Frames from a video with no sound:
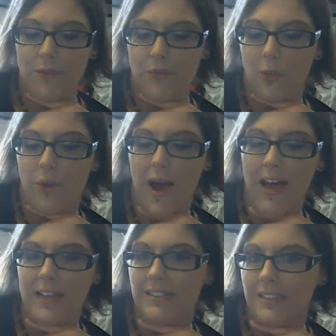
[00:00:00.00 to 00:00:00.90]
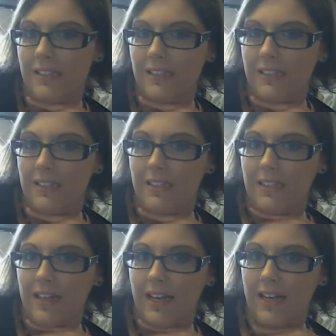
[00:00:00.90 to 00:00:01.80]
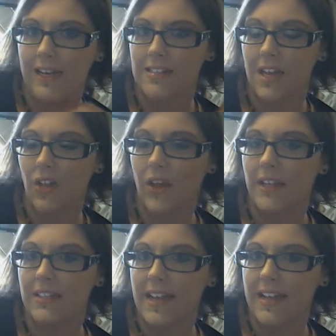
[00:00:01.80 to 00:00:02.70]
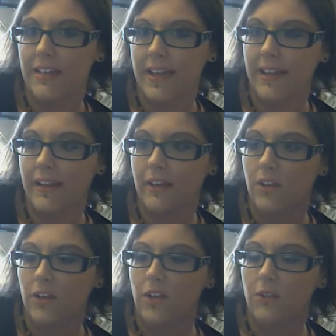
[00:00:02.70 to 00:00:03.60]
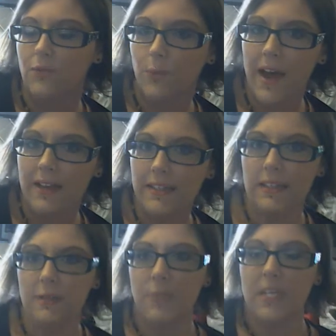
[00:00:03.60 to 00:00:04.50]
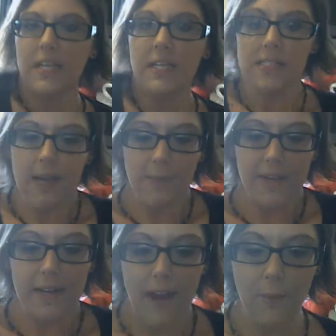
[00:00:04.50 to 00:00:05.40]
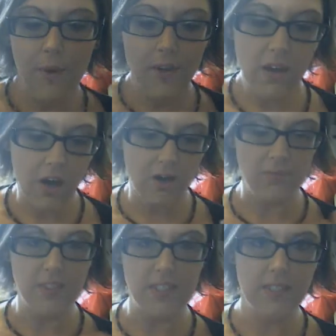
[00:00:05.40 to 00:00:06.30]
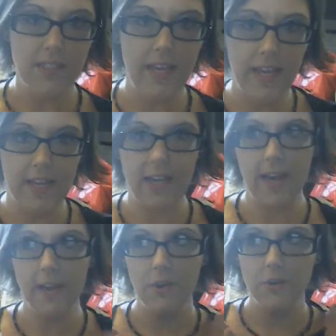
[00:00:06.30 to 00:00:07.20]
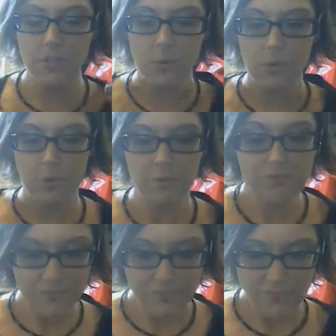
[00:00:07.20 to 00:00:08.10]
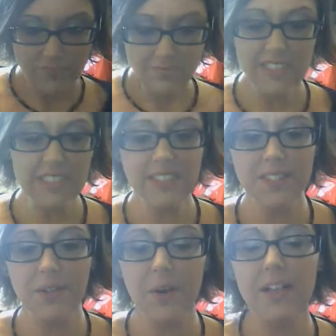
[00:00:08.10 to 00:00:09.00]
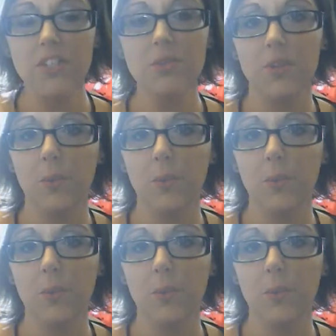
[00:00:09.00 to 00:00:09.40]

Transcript: a variety, I guess, like a day to day variety. Because, I mean, I work in an office and I go to school, so I just want to